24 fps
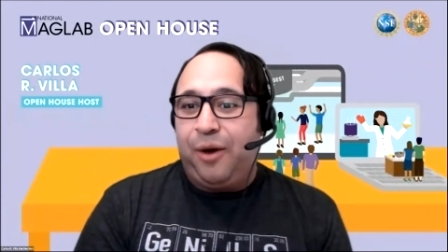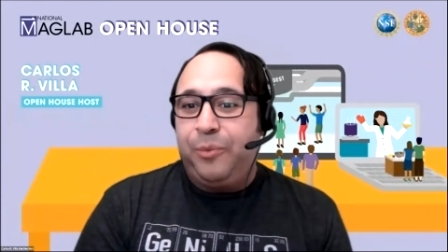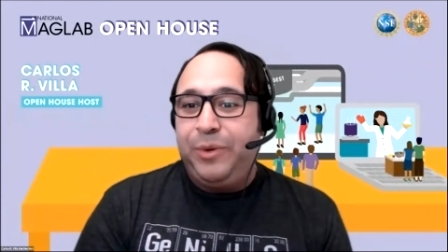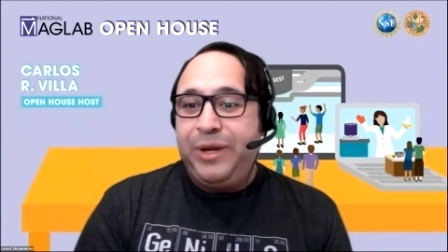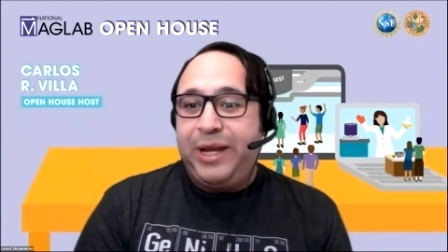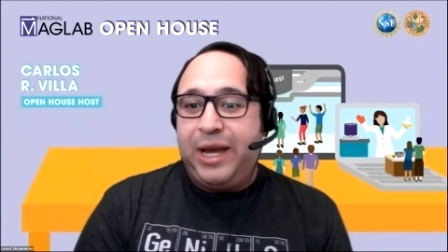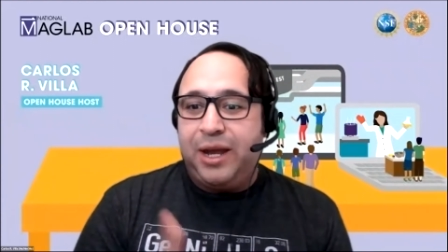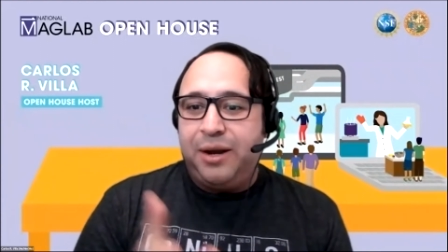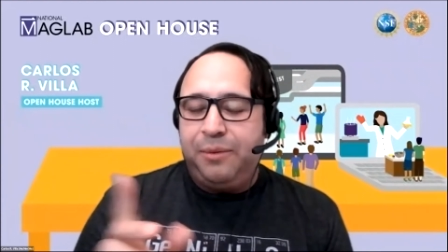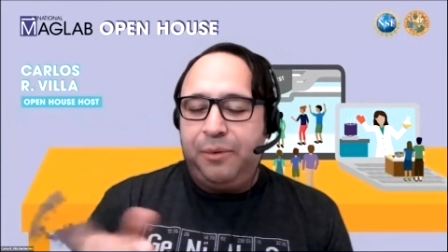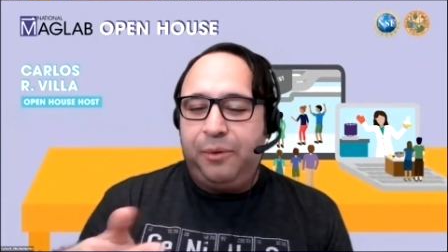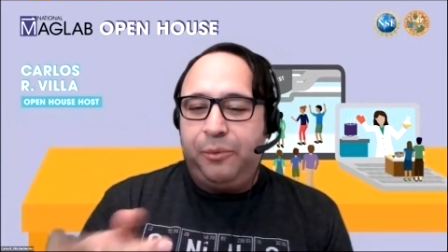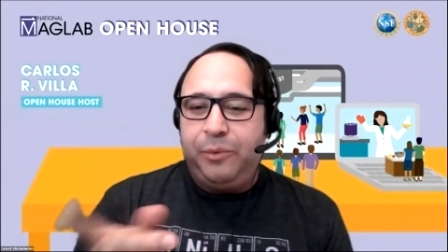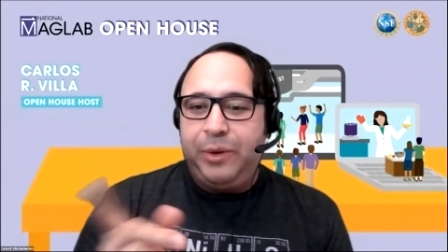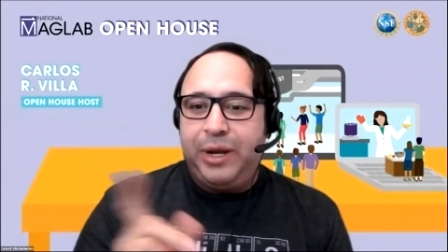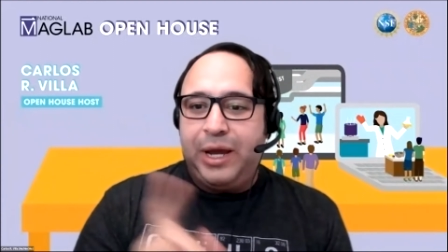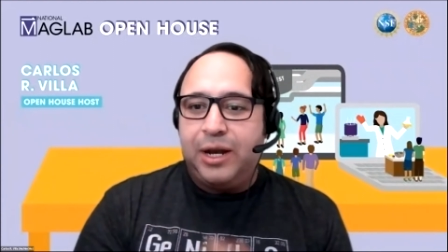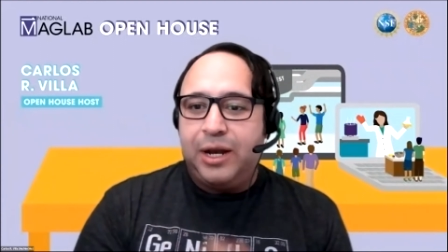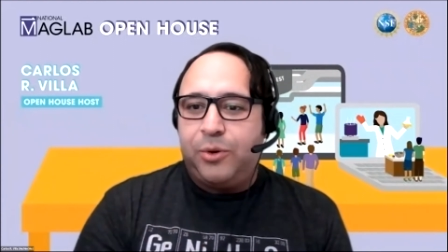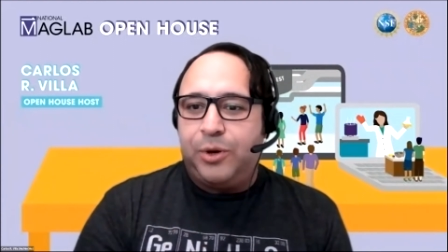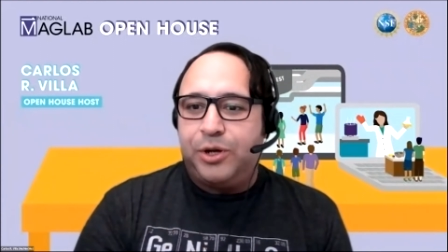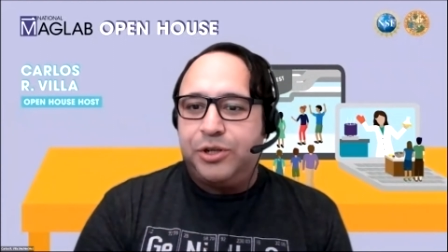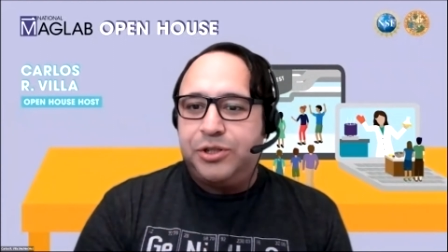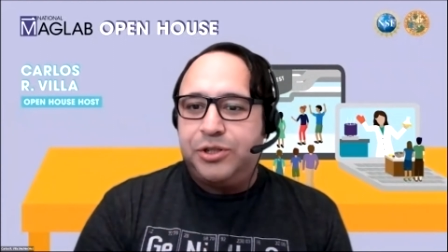we got
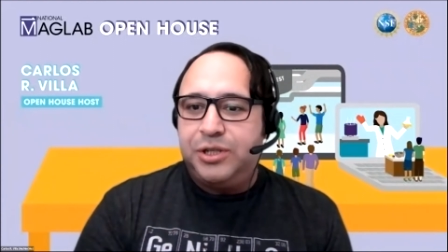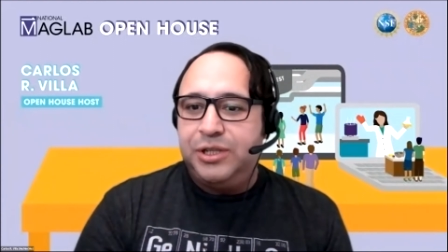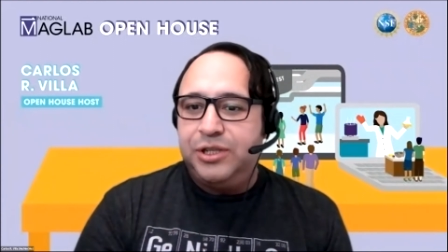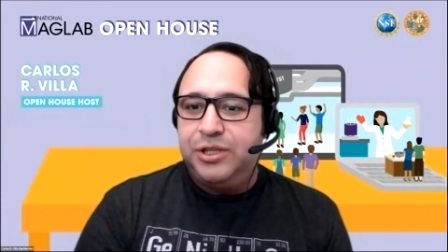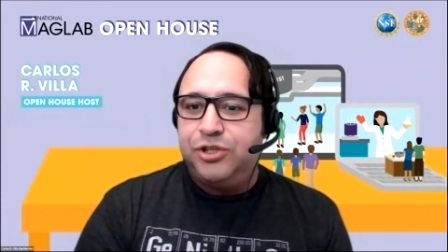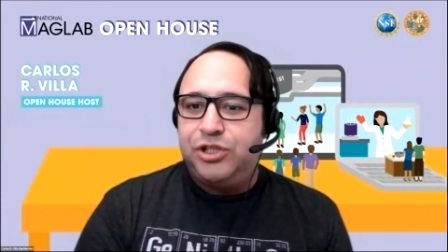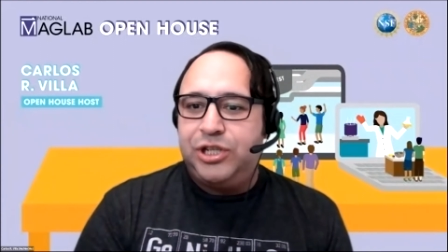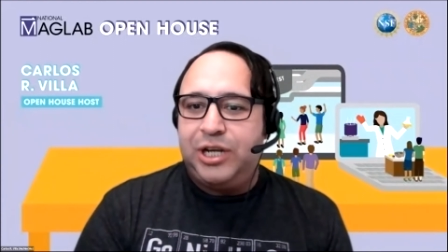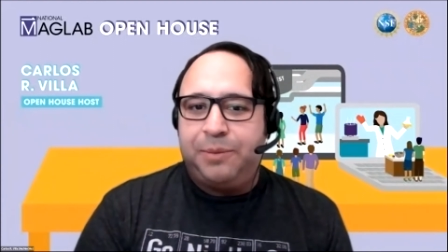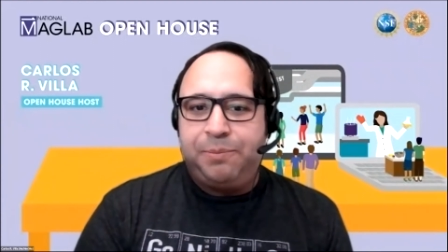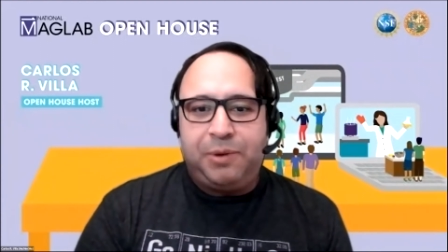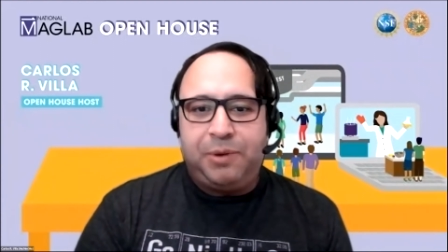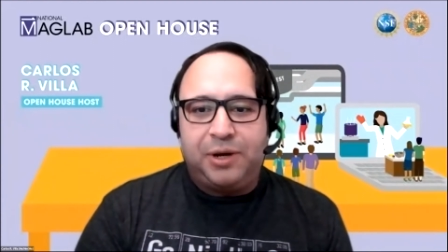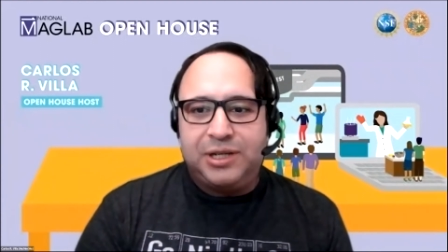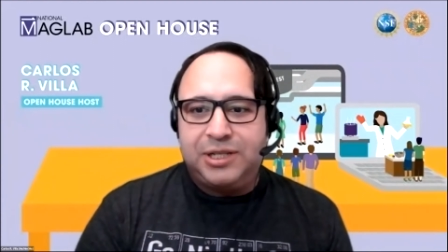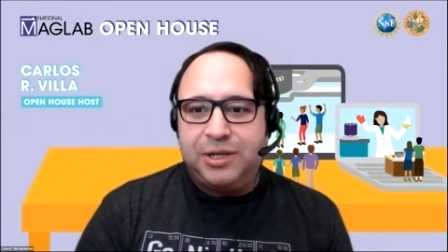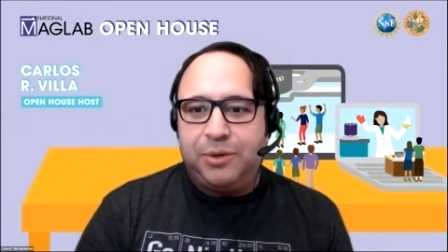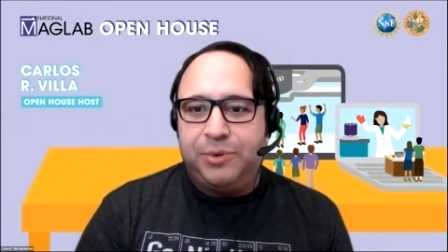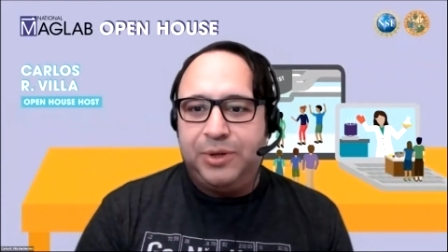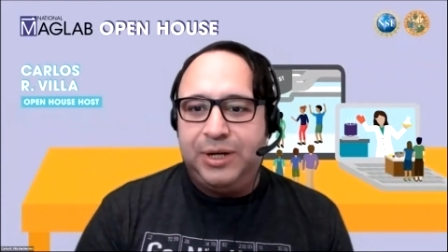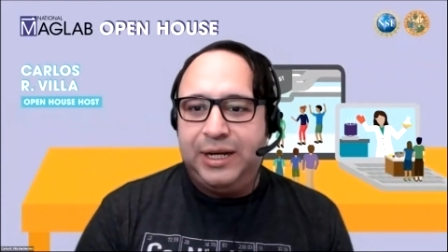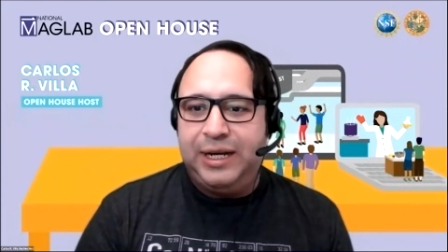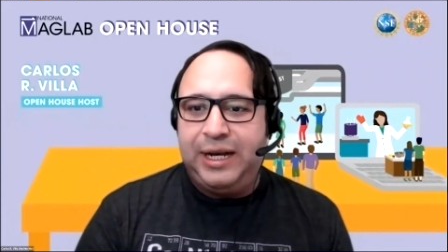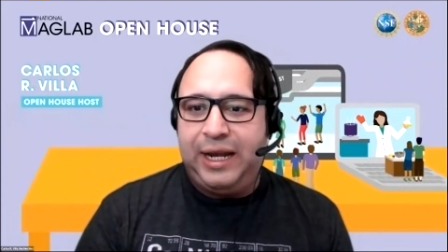a question in the chat box
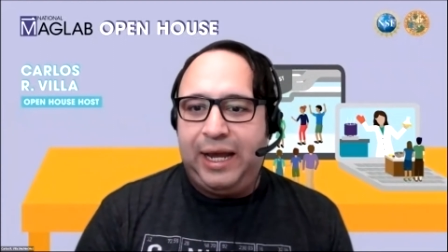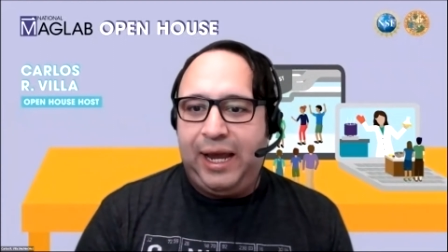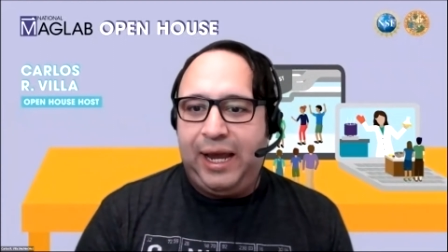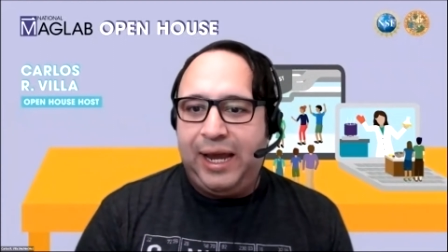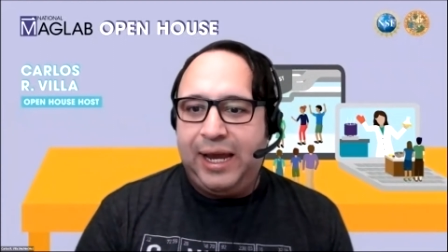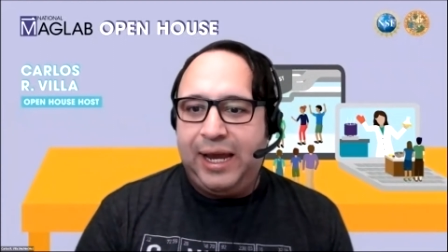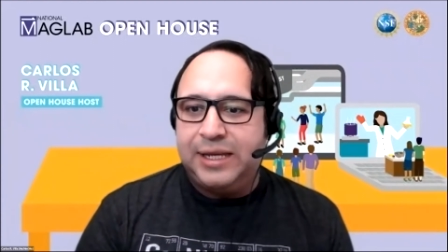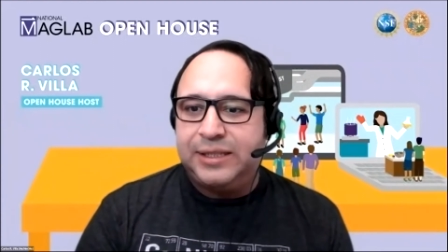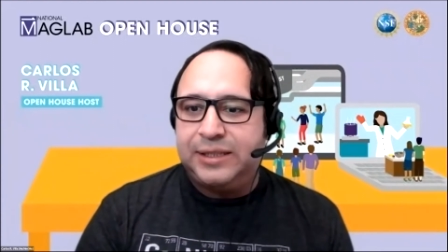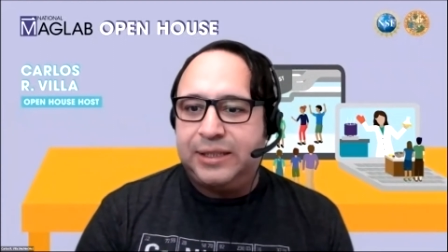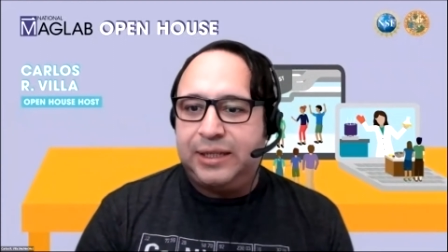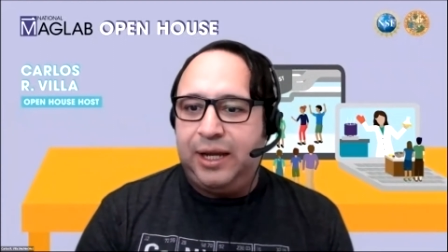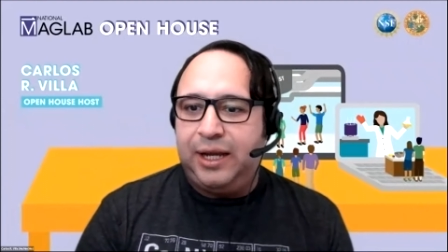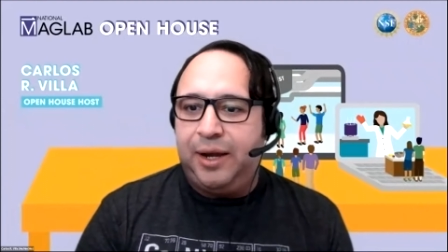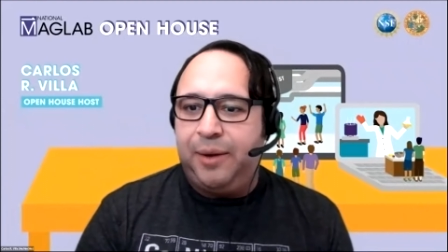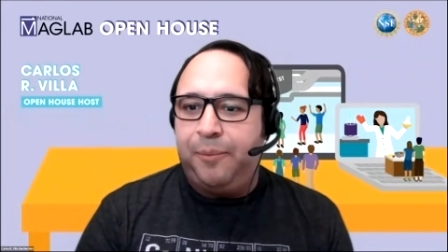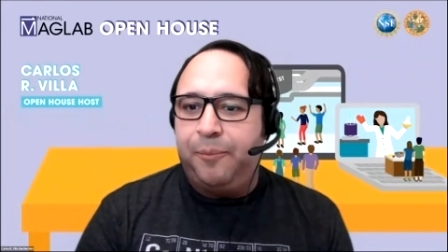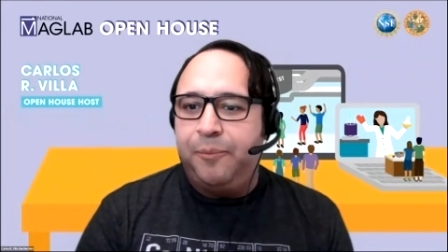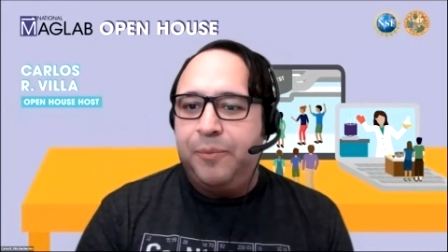I wanted to ask.